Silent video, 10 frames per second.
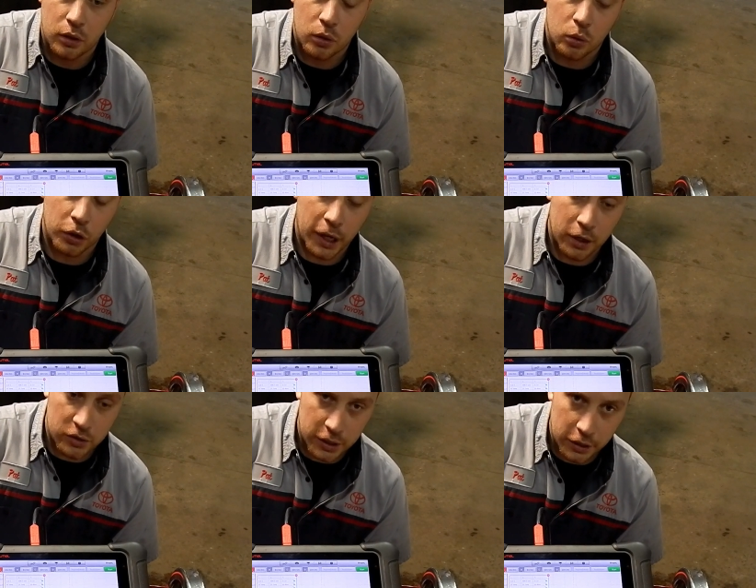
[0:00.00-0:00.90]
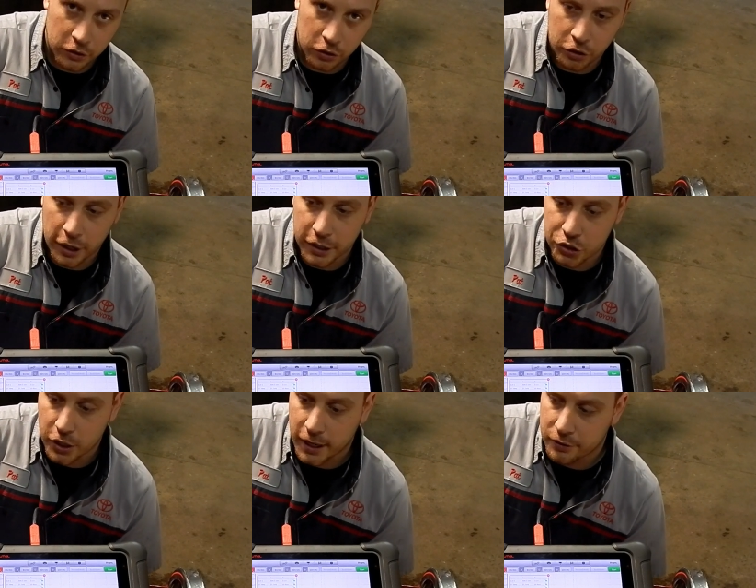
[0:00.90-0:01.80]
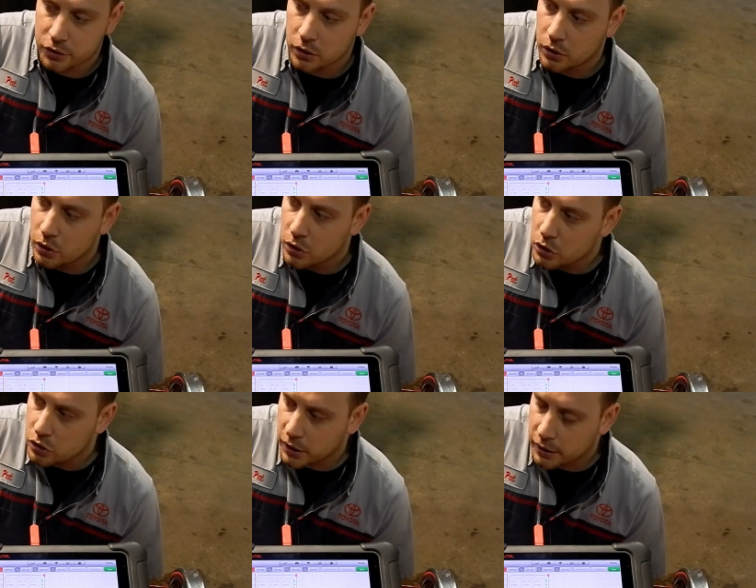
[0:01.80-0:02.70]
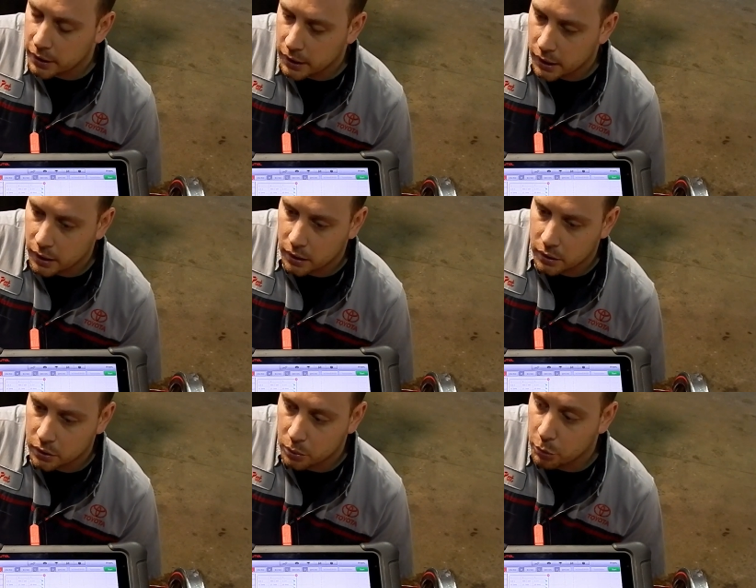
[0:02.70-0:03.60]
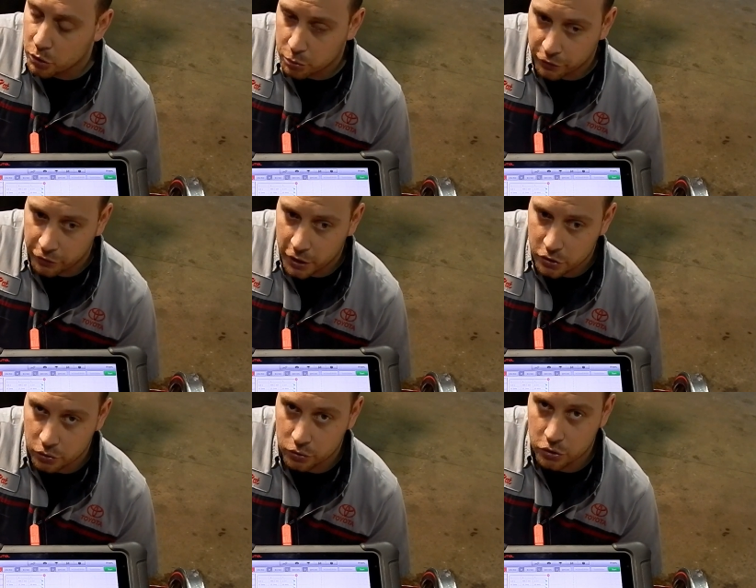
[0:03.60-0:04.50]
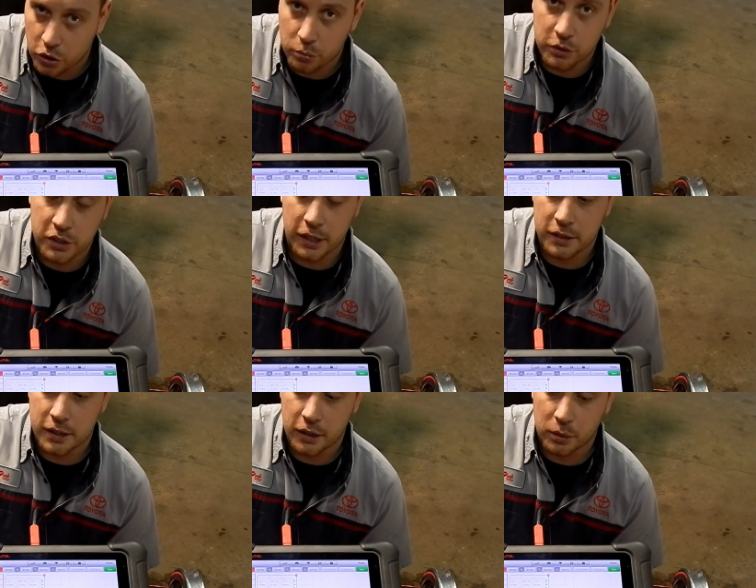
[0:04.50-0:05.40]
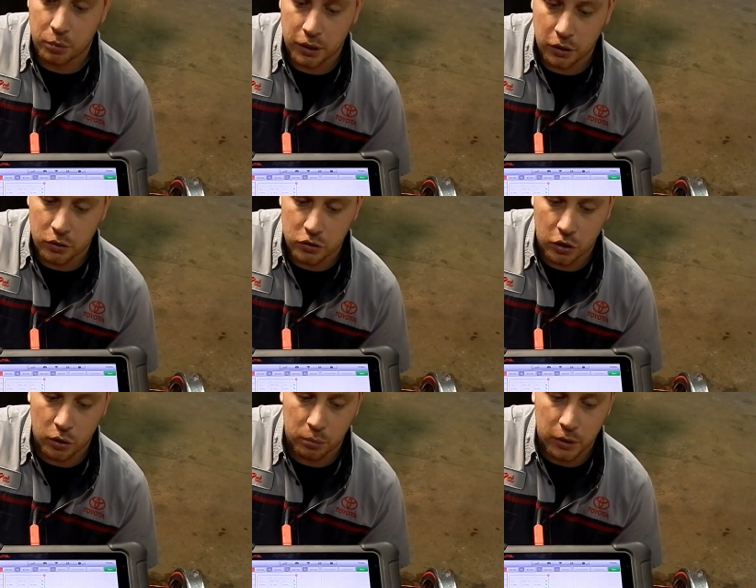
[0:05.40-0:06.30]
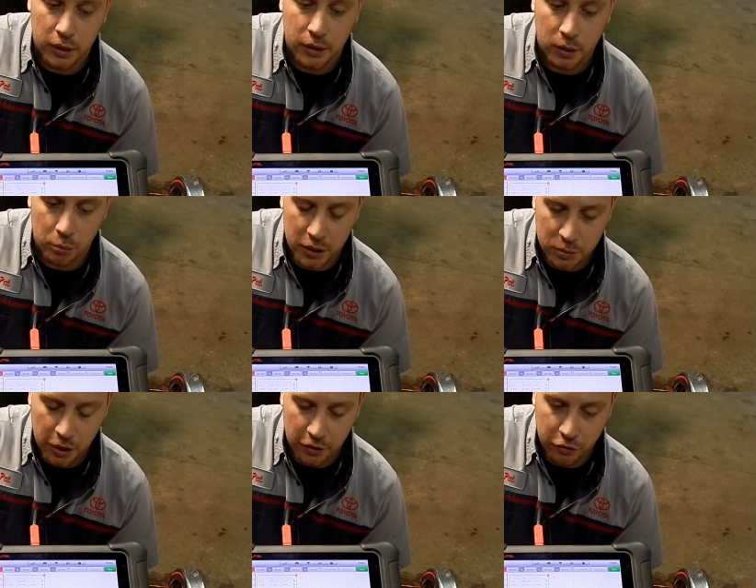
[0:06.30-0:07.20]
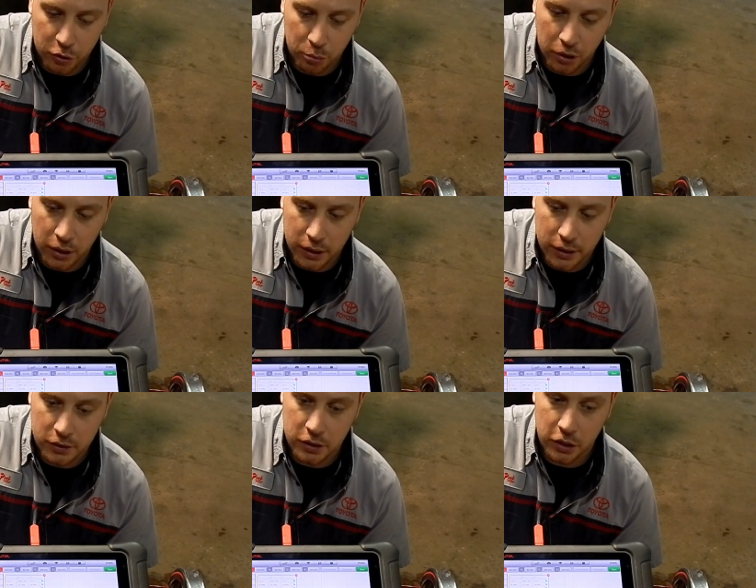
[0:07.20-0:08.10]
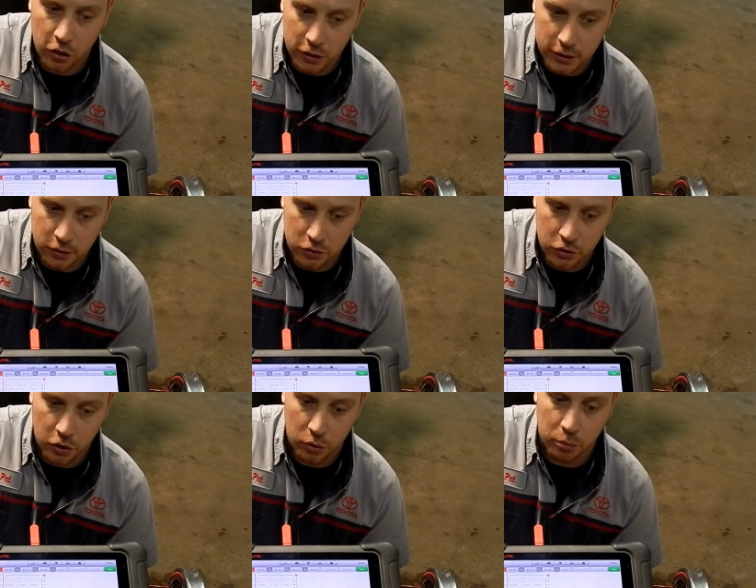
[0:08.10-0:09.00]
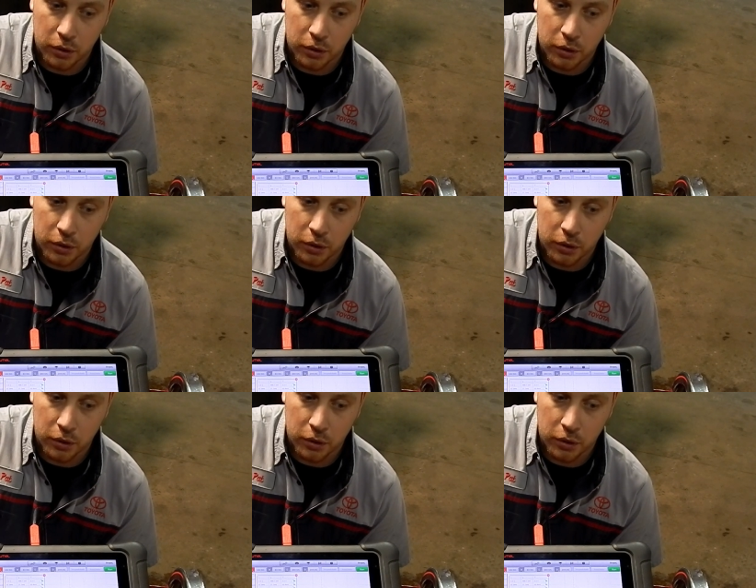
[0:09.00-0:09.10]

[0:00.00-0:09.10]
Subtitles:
or count teeth on crankshafts. So I think the most professional scope is hands down the picoscope. The best bang for your buck is the autel scope,